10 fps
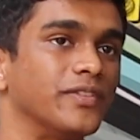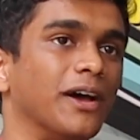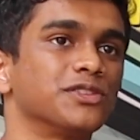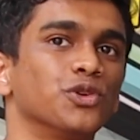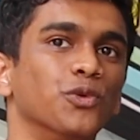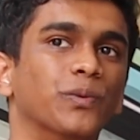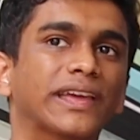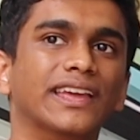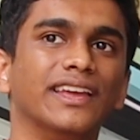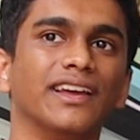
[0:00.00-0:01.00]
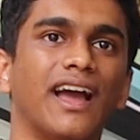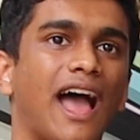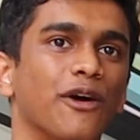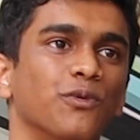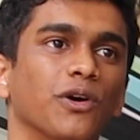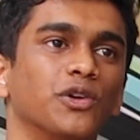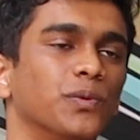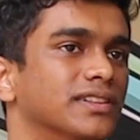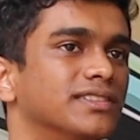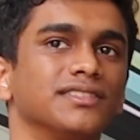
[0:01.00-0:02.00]
Yeah, so we have
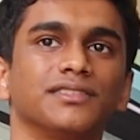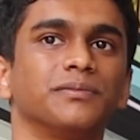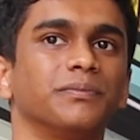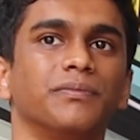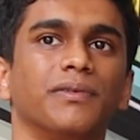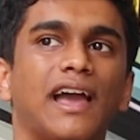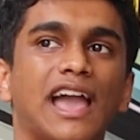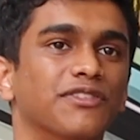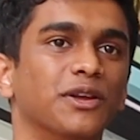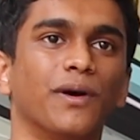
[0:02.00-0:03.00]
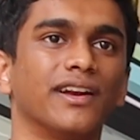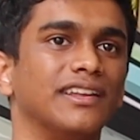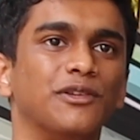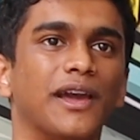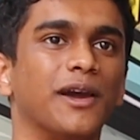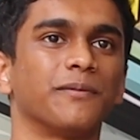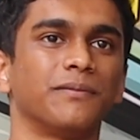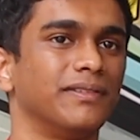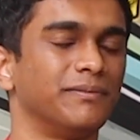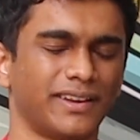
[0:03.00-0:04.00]
worked with everyone in
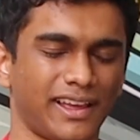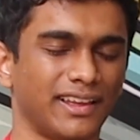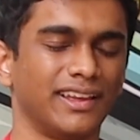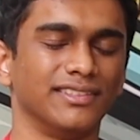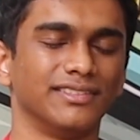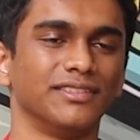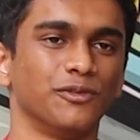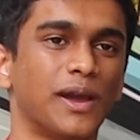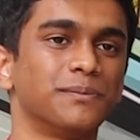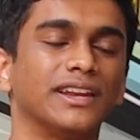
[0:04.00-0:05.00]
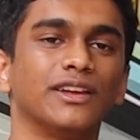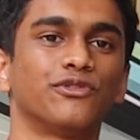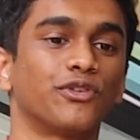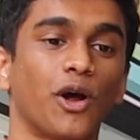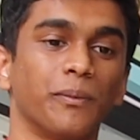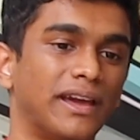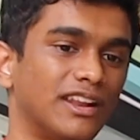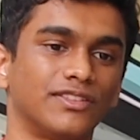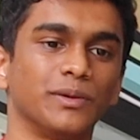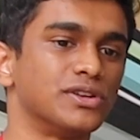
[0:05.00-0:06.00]
Web3, from
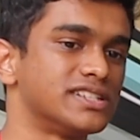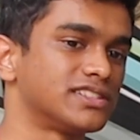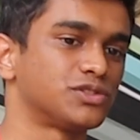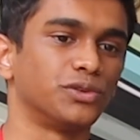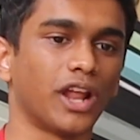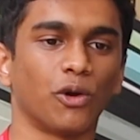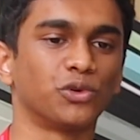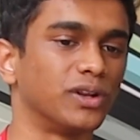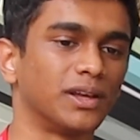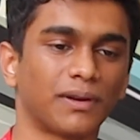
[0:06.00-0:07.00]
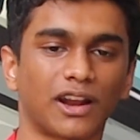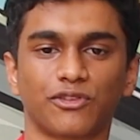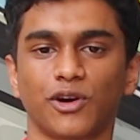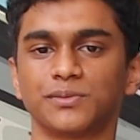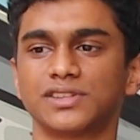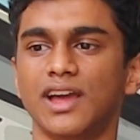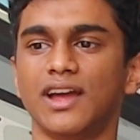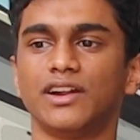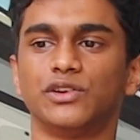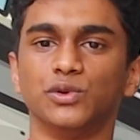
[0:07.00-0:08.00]
NFT projects to DAO tooling platforms
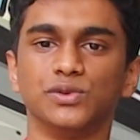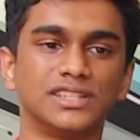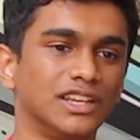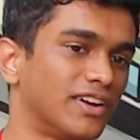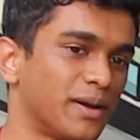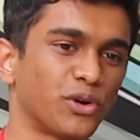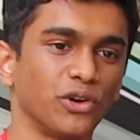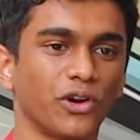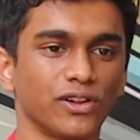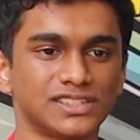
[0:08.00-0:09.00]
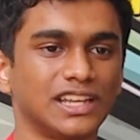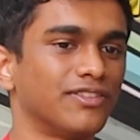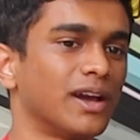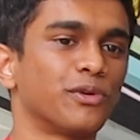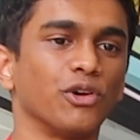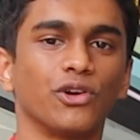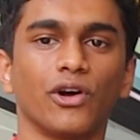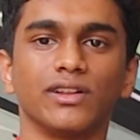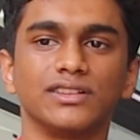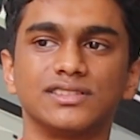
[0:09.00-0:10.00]
to CeFi protocols, DeFi
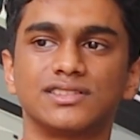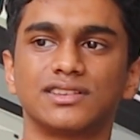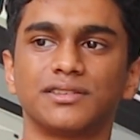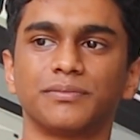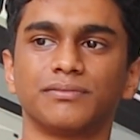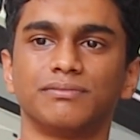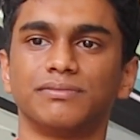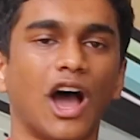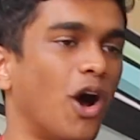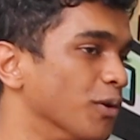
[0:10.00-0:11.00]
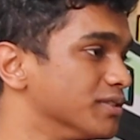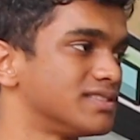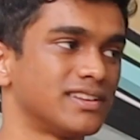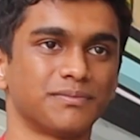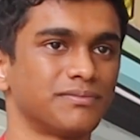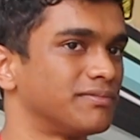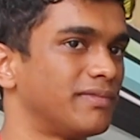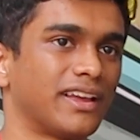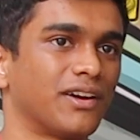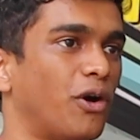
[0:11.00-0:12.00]
protocols, DAOs,
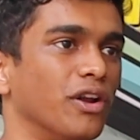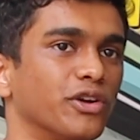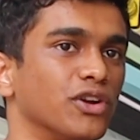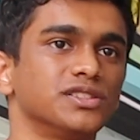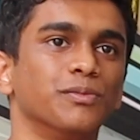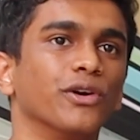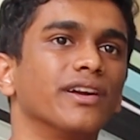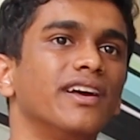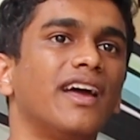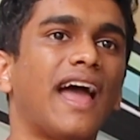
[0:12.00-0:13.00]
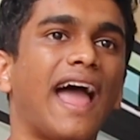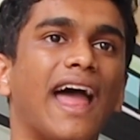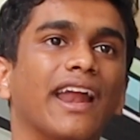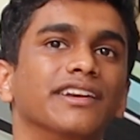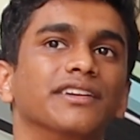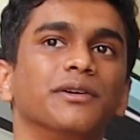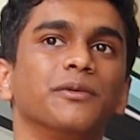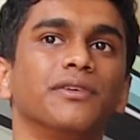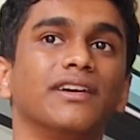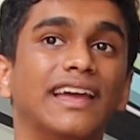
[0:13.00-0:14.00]
like all across the board. And
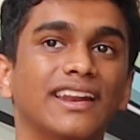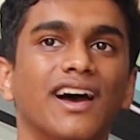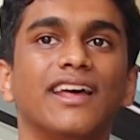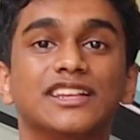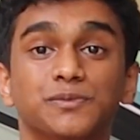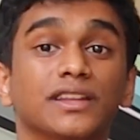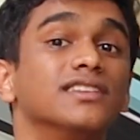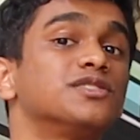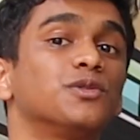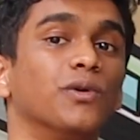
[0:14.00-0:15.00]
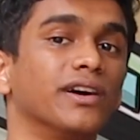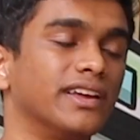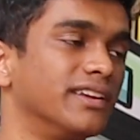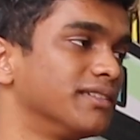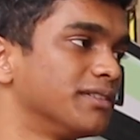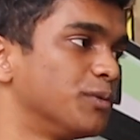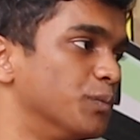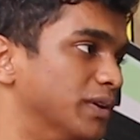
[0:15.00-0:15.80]
in our experience with working